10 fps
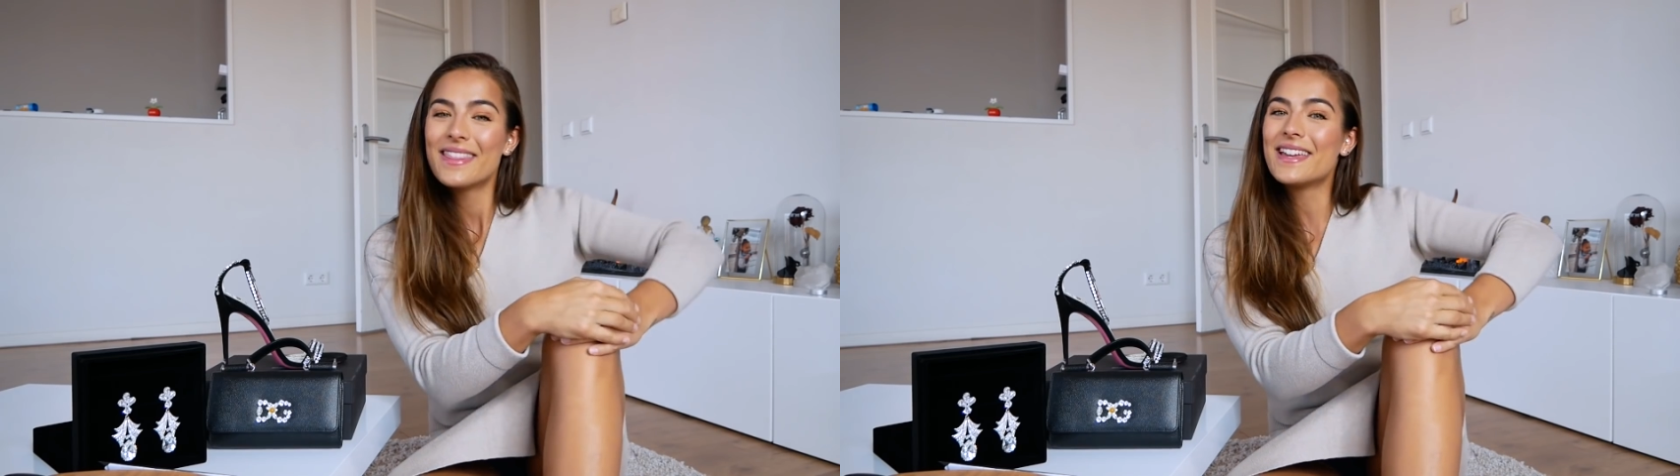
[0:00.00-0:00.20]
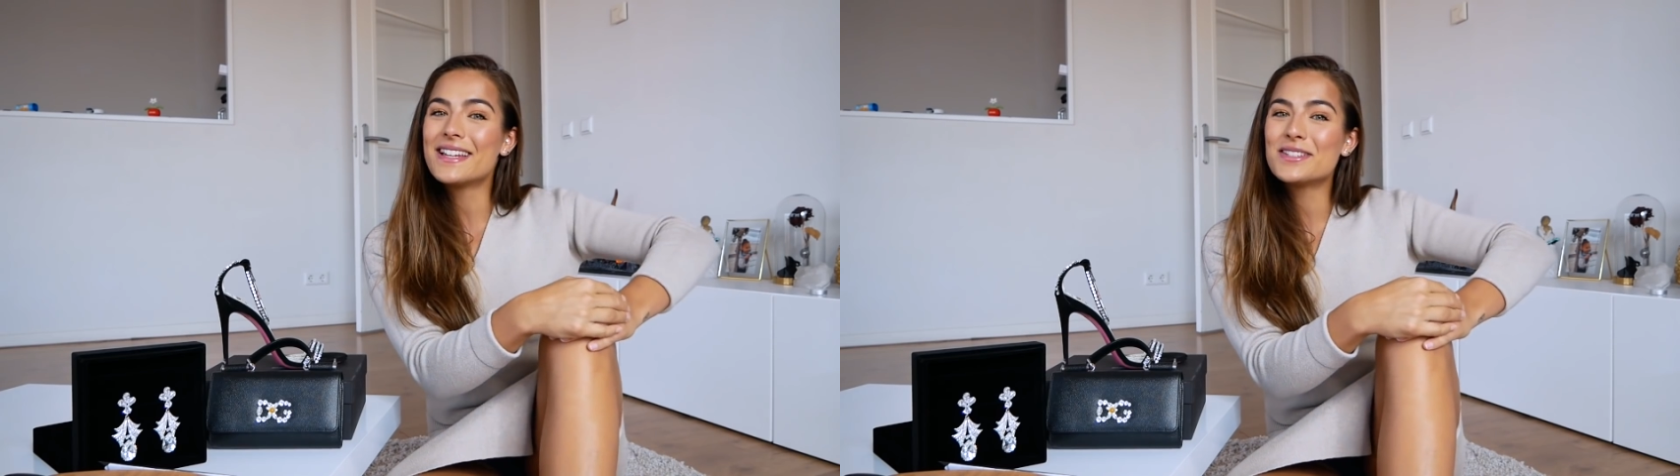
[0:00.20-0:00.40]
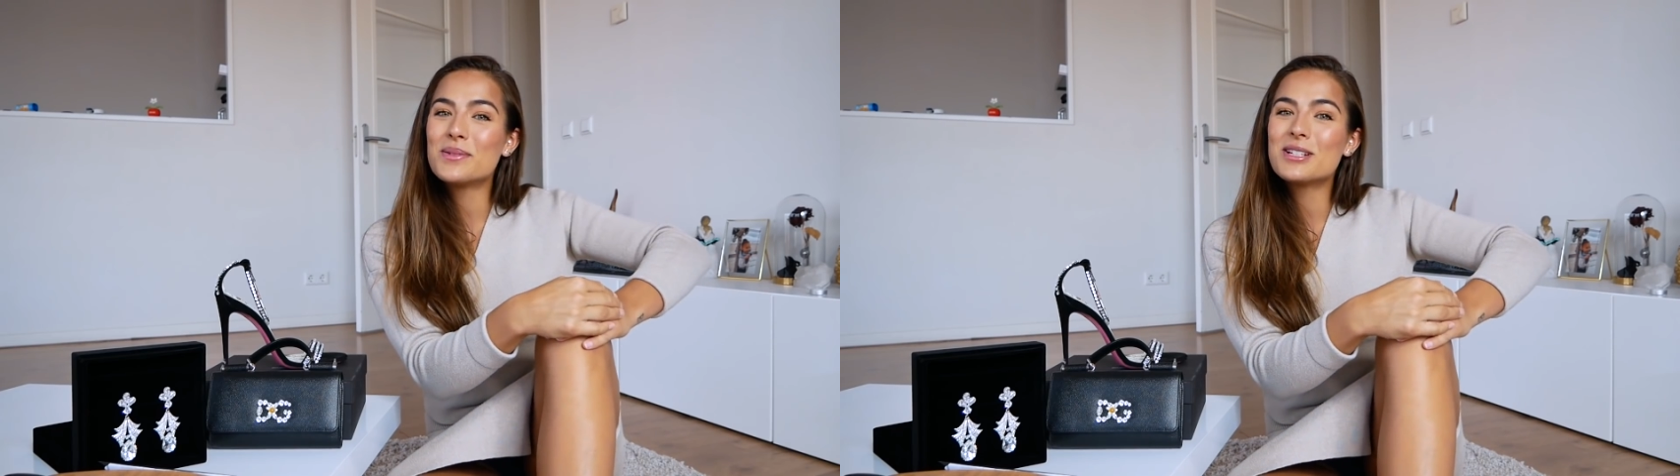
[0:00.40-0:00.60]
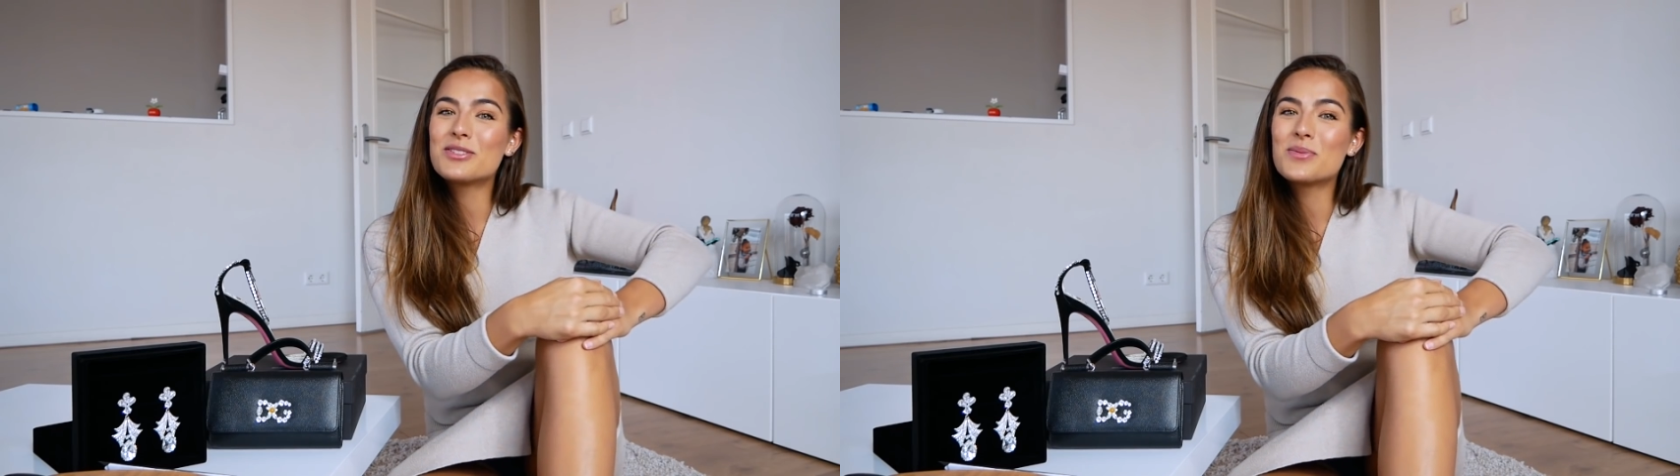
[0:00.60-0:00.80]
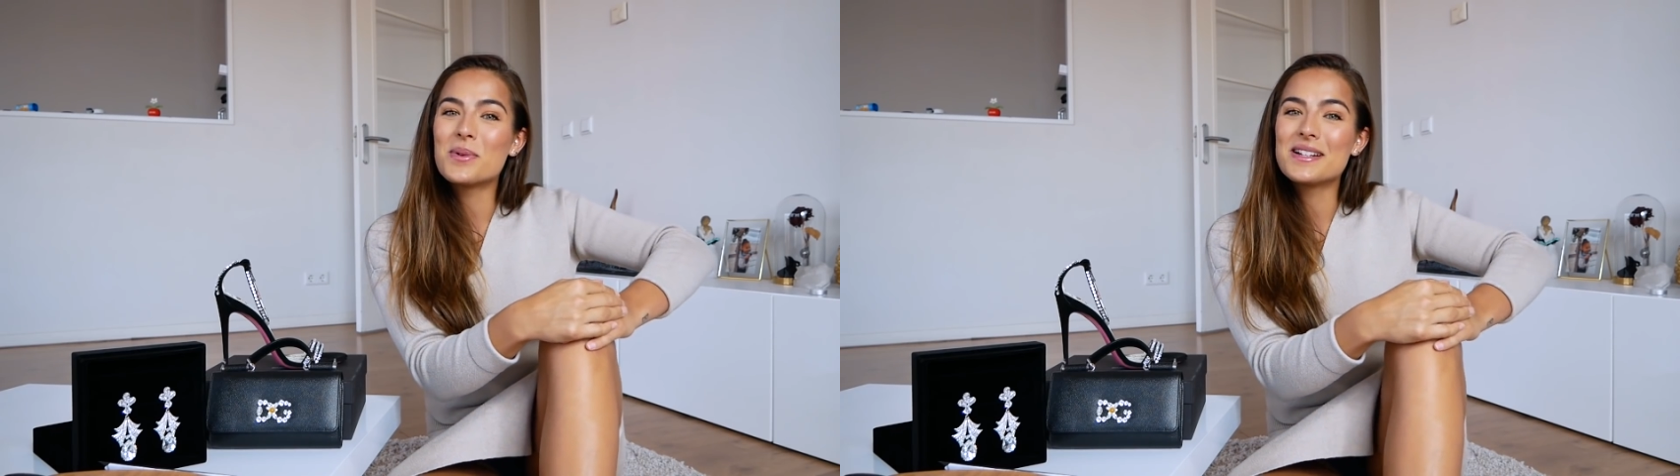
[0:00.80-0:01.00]
Thank you so much
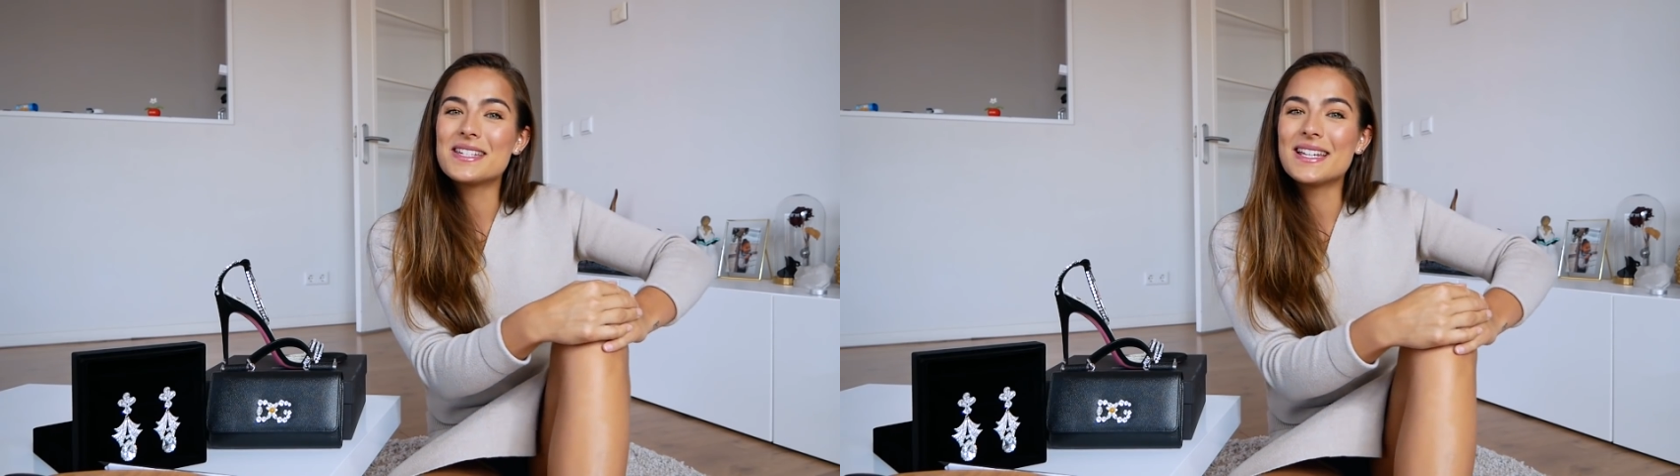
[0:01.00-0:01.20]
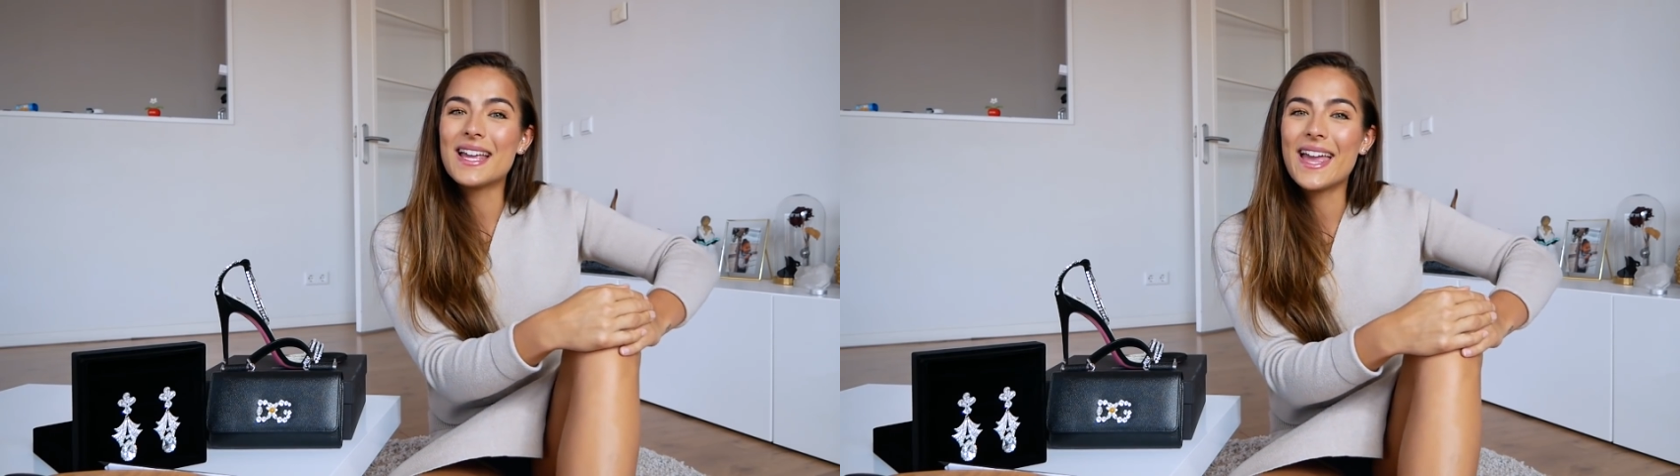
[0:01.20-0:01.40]
for watching,